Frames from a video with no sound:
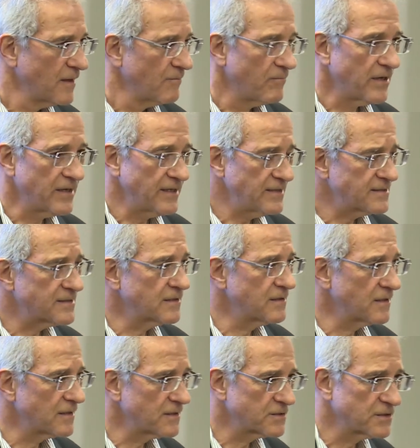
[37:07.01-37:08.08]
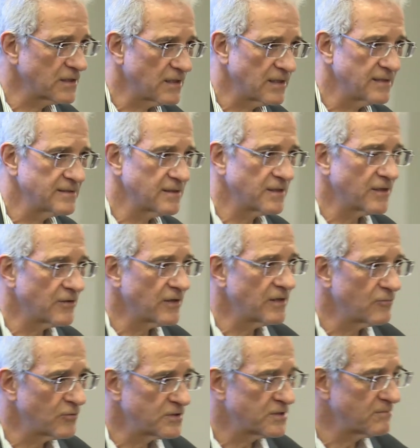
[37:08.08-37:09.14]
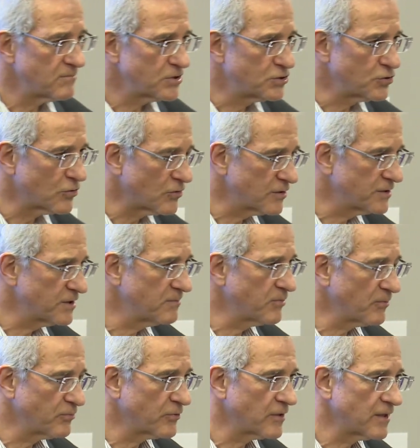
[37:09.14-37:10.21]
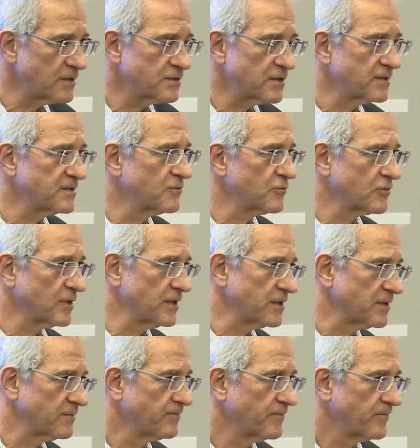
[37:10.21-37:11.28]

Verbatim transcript: But eastern Galicia is an area in which the majority population is Ukrainian.